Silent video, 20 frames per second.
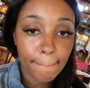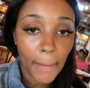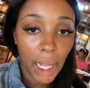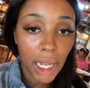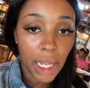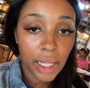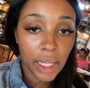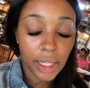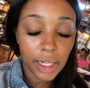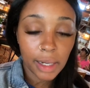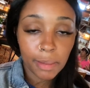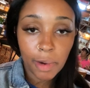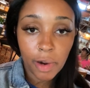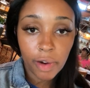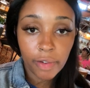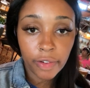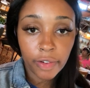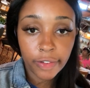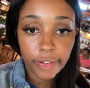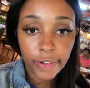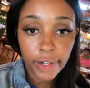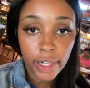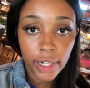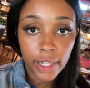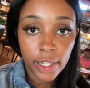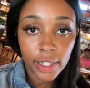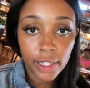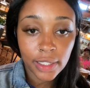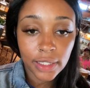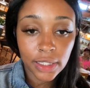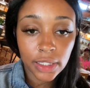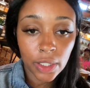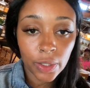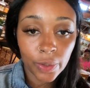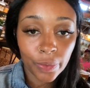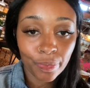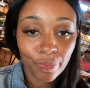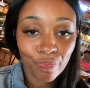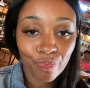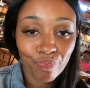And then I'm off on Friday, so
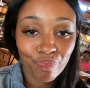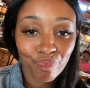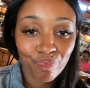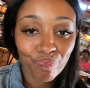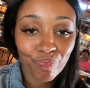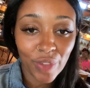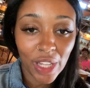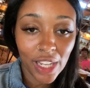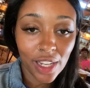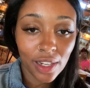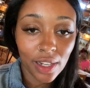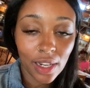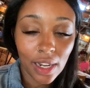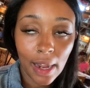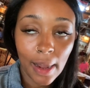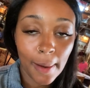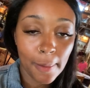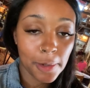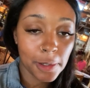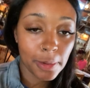yeah, I'll be